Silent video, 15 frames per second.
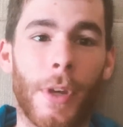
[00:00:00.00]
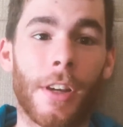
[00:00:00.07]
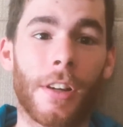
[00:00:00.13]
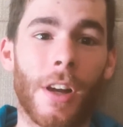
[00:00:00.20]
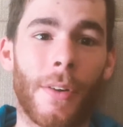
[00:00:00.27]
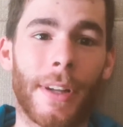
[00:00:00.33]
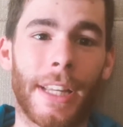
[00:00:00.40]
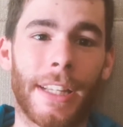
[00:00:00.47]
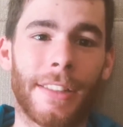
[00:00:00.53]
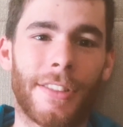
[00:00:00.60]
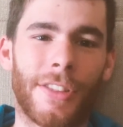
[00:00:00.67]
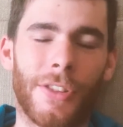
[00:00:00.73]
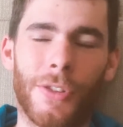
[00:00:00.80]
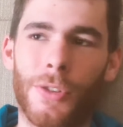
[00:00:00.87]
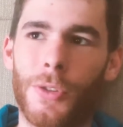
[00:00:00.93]
we are going
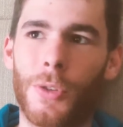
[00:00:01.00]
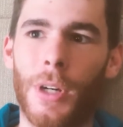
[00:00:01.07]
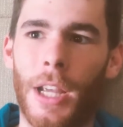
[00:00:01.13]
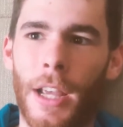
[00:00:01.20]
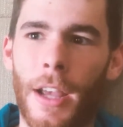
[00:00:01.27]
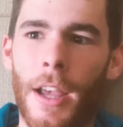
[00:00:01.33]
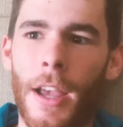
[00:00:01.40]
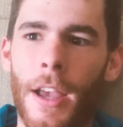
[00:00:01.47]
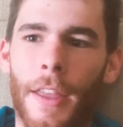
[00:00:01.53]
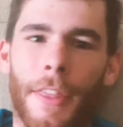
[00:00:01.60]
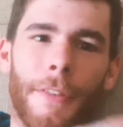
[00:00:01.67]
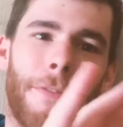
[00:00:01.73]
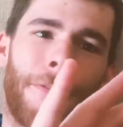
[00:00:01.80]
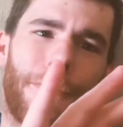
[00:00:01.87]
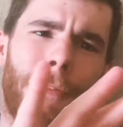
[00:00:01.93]
into
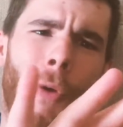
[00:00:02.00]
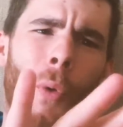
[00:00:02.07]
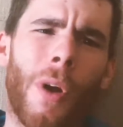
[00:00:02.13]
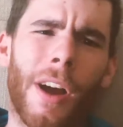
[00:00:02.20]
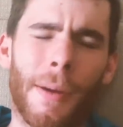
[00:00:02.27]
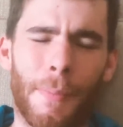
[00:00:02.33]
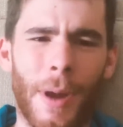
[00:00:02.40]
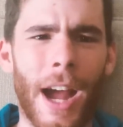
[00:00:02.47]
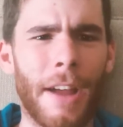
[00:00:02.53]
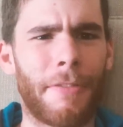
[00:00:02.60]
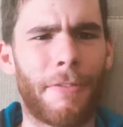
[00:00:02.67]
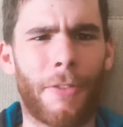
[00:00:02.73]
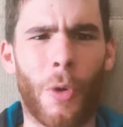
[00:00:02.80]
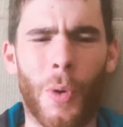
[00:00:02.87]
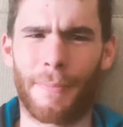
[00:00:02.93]
probably
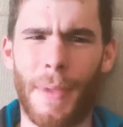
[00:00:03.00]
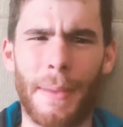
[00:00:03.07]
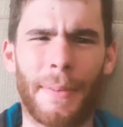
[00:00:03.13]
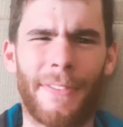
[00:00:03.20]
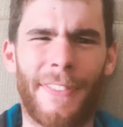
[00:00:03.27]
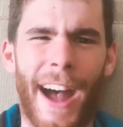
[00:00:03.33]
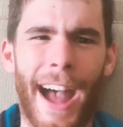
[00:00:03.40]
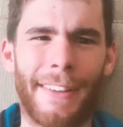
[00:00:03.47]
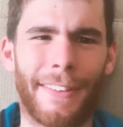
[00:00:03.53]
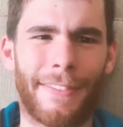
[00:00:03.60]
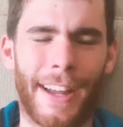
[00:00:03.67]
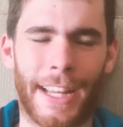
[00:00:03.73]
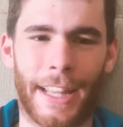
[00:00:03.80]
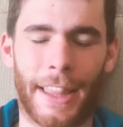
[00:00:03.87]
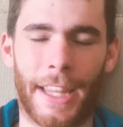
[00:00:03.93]
four, maybe five if
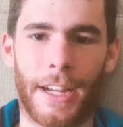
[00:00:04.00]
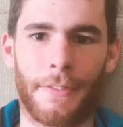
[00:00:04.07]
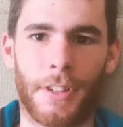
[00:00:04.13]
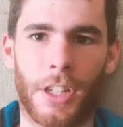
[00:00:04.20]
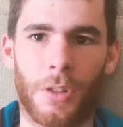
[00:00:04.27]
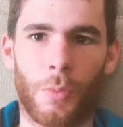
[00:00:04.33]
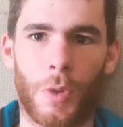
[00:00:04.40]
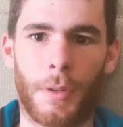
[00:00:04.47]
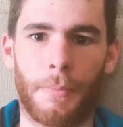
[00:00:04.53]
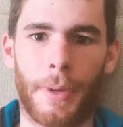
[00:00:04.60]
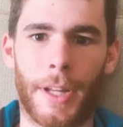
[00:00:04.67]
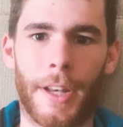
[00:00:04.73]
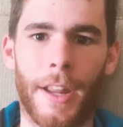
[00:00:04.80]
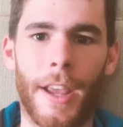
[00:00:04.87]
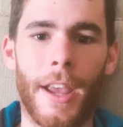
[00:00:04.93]
I can think of a good one,
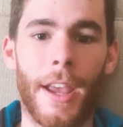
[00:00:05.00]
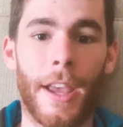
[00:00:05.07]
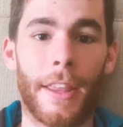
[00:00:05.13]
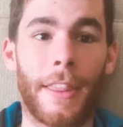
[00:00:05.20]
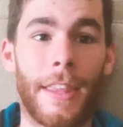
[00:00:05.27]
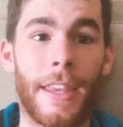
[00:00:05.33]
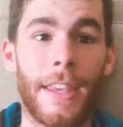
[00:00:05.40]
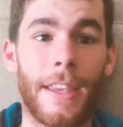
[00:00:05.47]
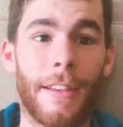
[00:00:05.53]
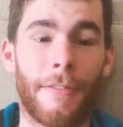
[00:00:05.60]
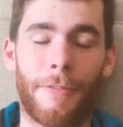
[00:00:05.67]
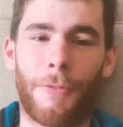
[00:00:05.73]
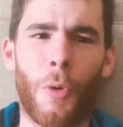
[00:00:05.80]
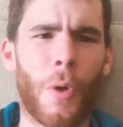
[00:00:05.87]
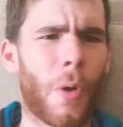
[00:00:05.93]
but the
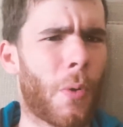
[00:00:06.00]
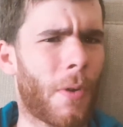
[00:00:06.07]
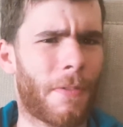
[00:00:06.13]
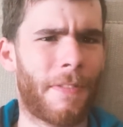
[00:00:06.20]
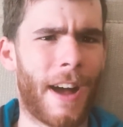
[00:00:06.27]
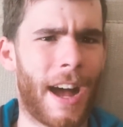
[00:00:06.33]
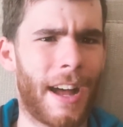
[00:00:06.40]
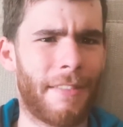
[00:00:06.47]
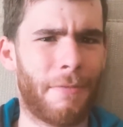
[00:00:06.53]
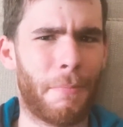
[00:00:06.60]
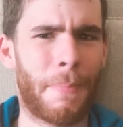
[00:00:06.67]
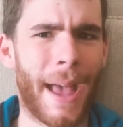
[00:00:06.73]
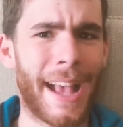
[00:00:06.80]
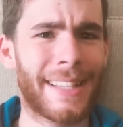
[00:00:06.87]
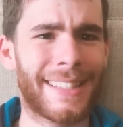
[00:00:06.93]
4 or 5
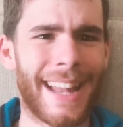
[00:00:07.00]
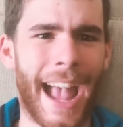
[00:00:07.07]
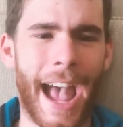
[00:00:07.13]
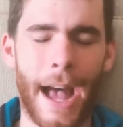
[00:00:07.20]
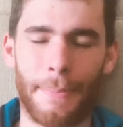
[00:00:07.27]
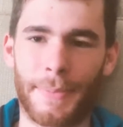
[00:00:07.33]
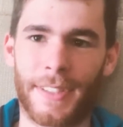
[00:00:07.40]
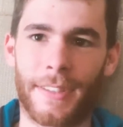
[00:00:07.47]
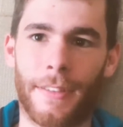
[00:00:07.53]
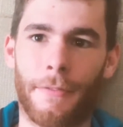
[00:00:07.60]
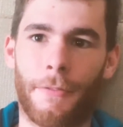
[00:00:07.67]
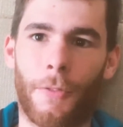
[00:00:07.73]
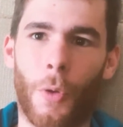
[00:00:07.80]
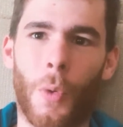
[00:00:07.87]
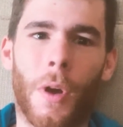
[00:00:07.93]
best apps
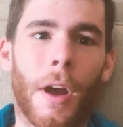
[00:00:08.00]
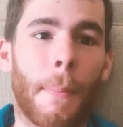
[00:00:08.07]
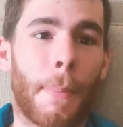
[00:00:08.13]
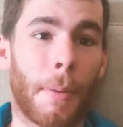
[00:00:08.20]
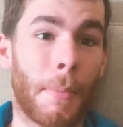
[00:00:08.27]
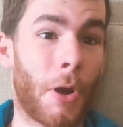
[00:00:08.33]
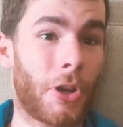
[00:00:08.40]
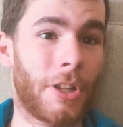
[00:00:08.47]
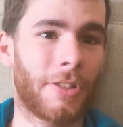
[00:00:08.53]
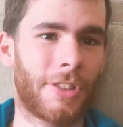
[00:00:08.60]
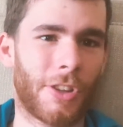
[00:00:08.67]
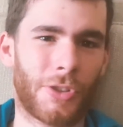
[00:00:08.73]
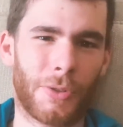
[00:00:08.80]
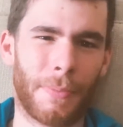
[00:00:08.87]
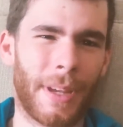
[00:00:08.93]
for promoting your
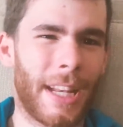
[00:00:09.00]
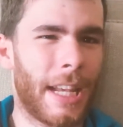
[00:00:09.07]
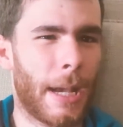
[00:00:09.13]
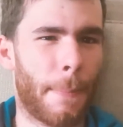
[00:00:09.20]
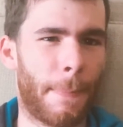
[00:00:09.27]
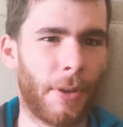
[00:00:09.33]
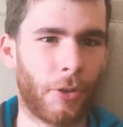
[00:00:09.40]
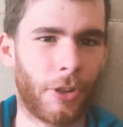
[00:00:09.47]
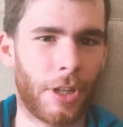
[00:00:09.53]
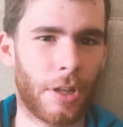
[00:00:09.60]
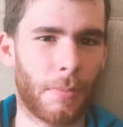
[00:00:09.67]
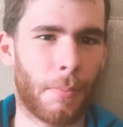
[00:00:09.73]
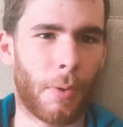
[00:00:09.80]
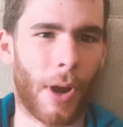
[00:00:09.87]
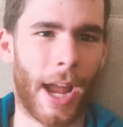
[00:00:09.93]
social media, building
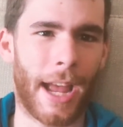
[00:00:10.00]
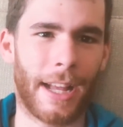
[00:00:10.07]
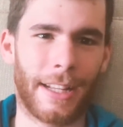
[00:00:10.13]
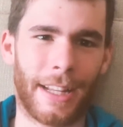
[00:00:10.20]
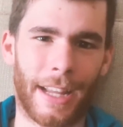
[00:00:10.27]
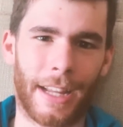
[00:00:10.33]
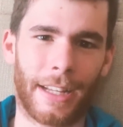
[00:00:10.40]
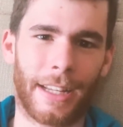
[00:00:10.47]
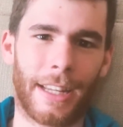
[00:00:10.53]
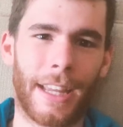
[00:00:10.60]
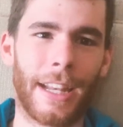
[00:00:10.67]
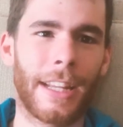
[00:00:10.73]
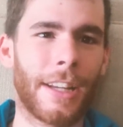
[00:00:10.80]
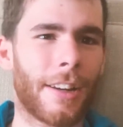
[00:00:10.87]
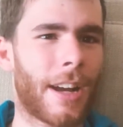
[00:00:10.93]
your brand, and
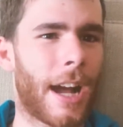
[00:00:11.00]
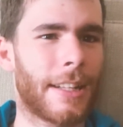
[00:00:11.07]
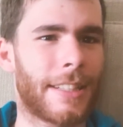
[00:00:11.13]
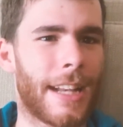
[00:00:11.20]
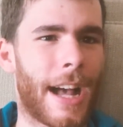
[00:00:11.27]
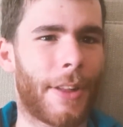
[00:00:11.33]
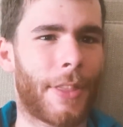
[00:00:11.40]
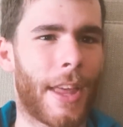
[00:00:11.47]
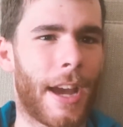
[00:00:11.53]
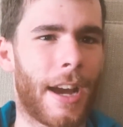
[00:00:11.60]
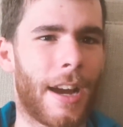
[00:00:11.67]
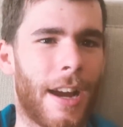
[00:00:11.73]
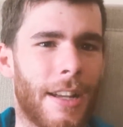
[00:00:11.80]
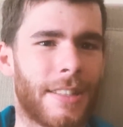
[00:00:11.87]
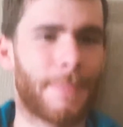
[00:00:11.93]
getting your content out
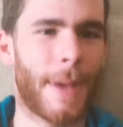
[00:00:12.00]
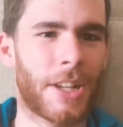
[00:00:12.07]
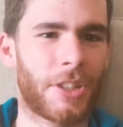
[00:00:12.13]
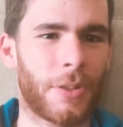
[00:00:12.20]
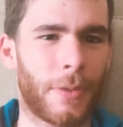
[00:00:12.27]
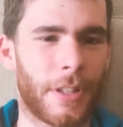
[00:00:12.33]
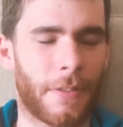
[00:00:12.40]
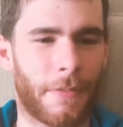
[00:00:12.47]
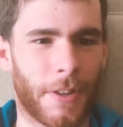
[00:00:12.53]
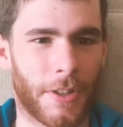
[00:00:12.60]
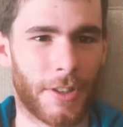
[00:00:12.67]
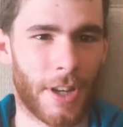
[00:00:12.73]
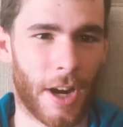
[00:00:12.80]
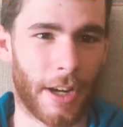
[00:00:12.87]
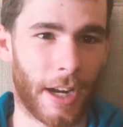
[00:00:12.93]
there, especially when you're
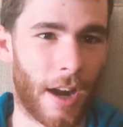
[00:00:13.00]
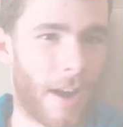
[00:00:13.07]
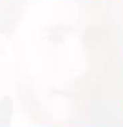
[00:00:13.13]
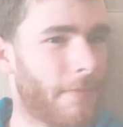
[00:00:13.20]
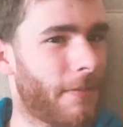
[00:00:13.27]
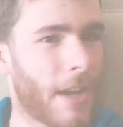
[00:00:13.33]
first starting off.